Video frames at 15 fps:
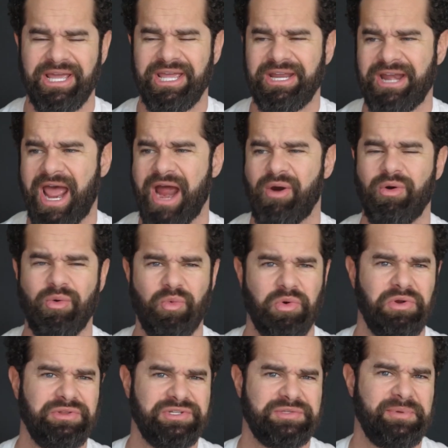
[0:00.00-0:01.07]
In our
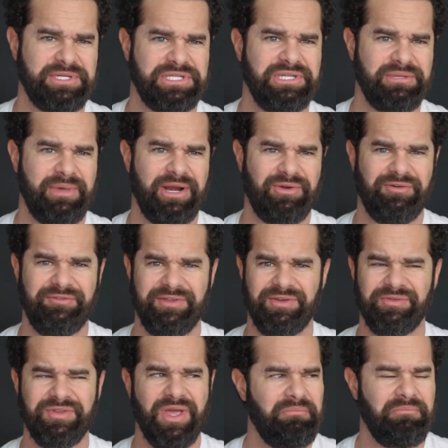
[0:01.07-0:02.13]
world, especially in the medical
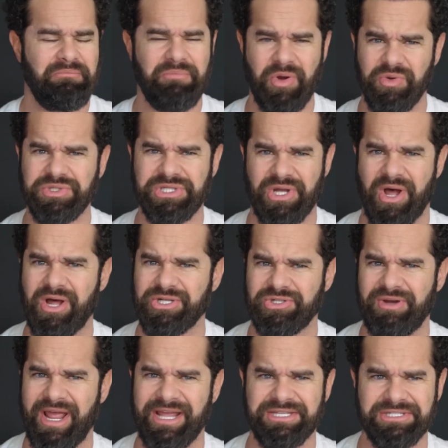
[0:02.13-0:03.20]
field, most
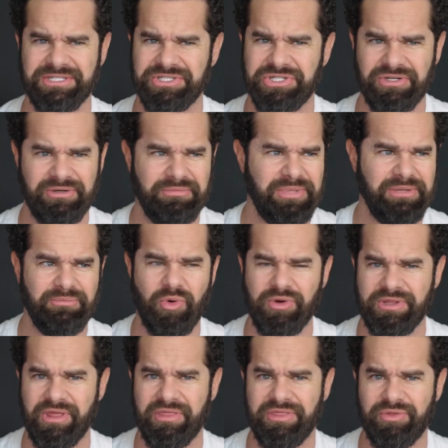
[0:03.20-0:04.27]
contracts shouldn't be
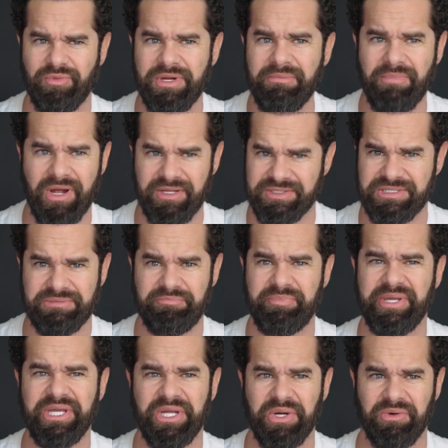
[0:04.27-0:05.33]
more than 3 months,
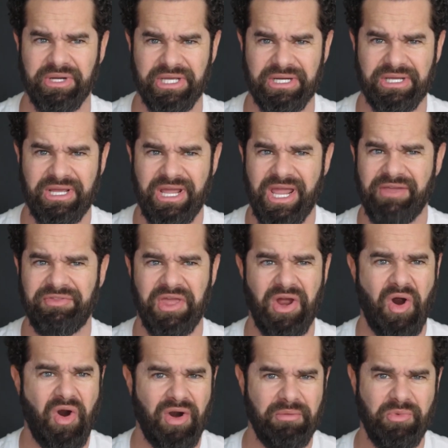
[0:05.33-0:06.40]
period. If they
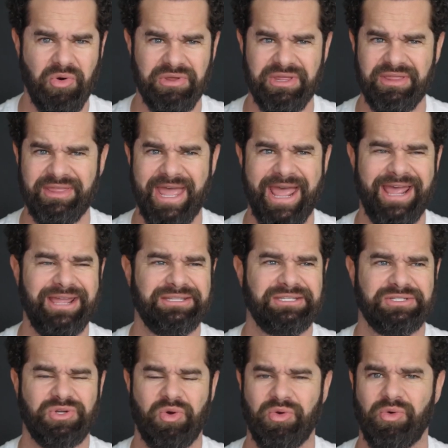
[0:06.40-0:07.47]
are more than that, it's
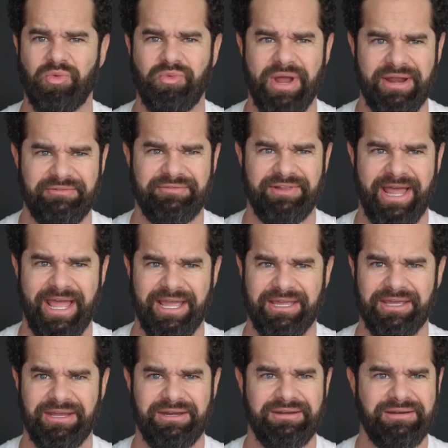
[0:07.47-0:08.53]
a total red
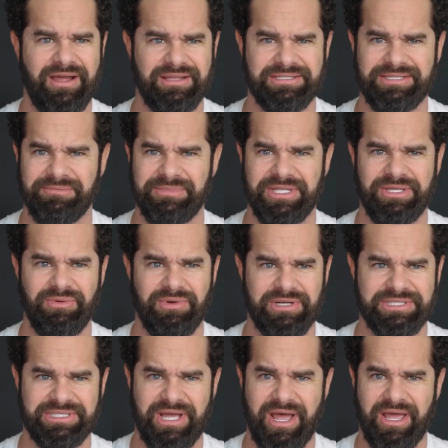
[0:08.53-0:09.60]
flag. not something you
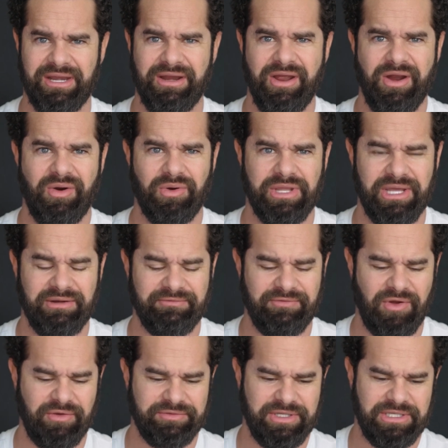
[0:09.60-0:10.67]
want to sign or get
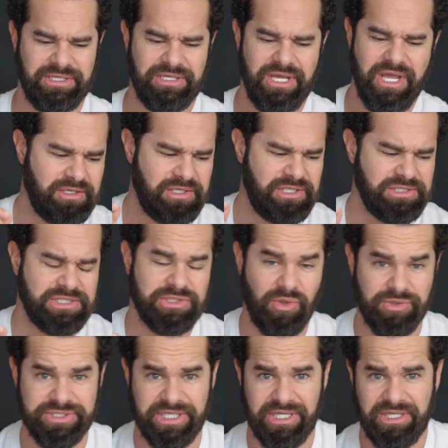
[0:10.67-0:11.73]
involved in.
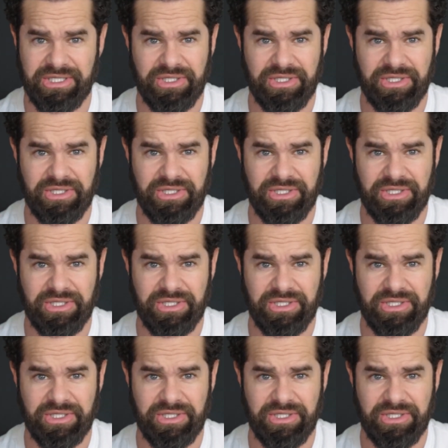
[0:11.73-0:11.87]
Consulting.